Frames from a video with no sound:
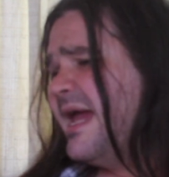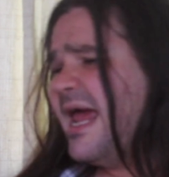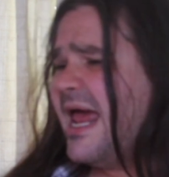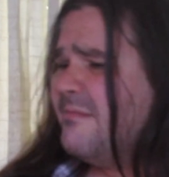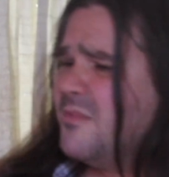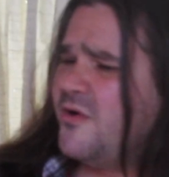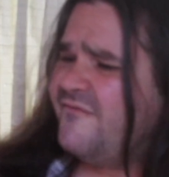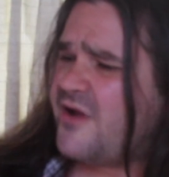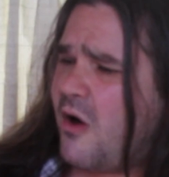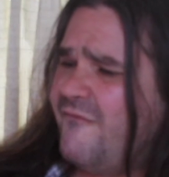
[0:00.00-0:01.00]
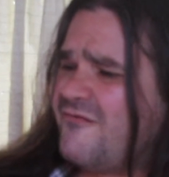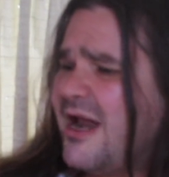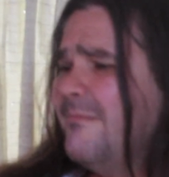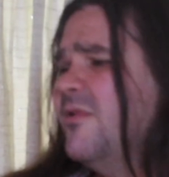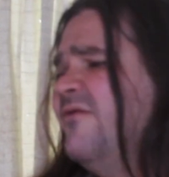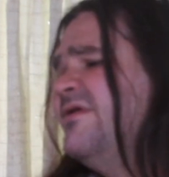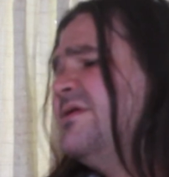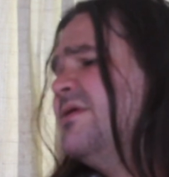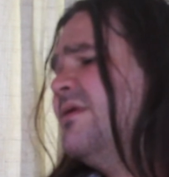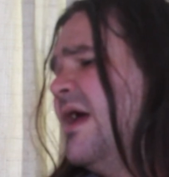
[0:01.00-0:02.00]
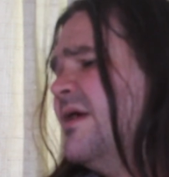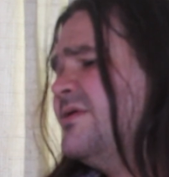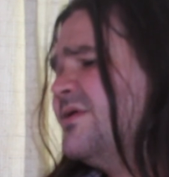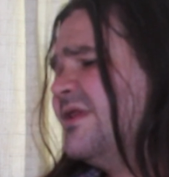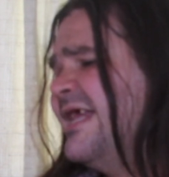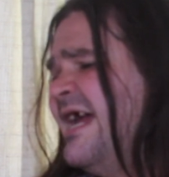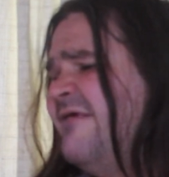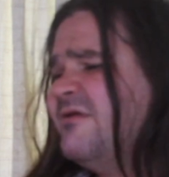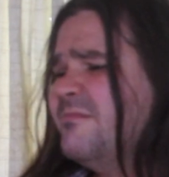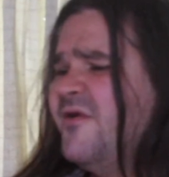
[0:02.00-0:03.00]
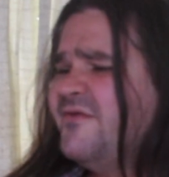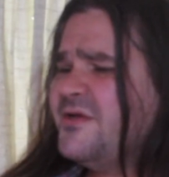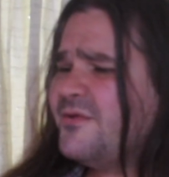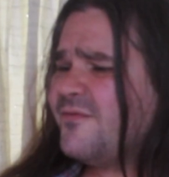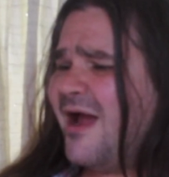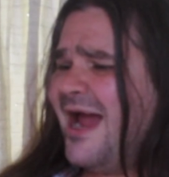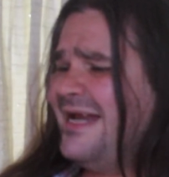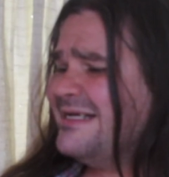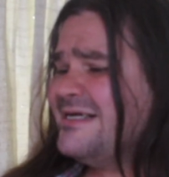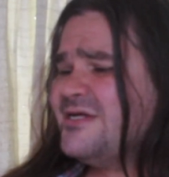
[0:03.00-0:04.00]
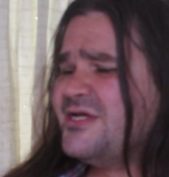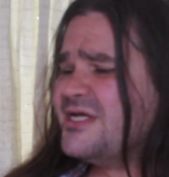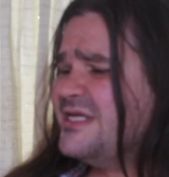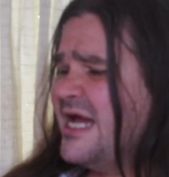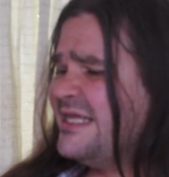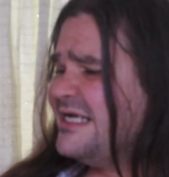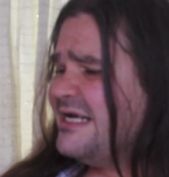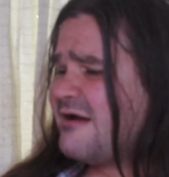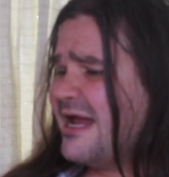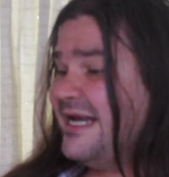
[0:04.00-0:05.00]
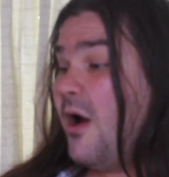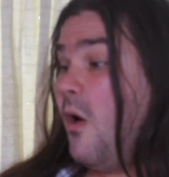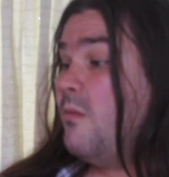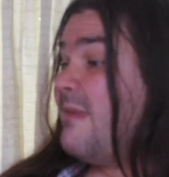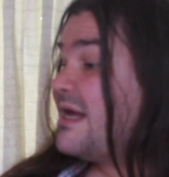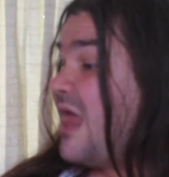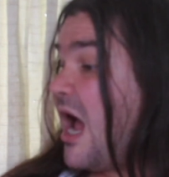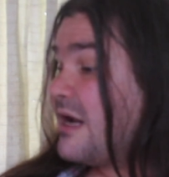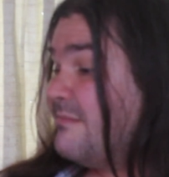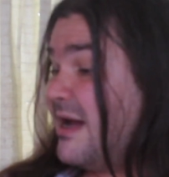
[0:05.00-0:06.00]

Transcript: I move it over and I move it to the left and move it to the right and there's just nothing in here I need. Oh, my Glock.